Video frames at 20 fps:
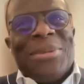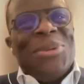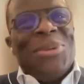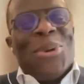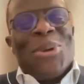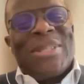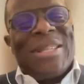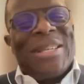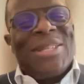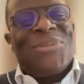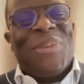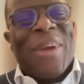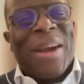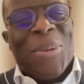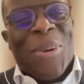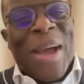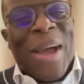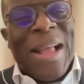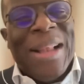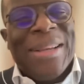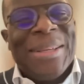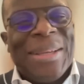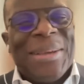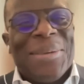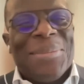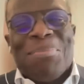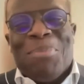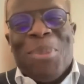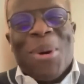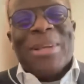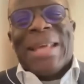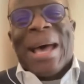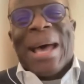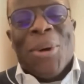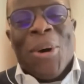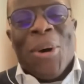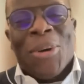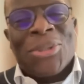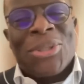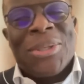knows this very well, more
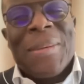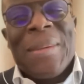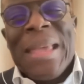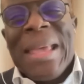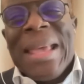than us.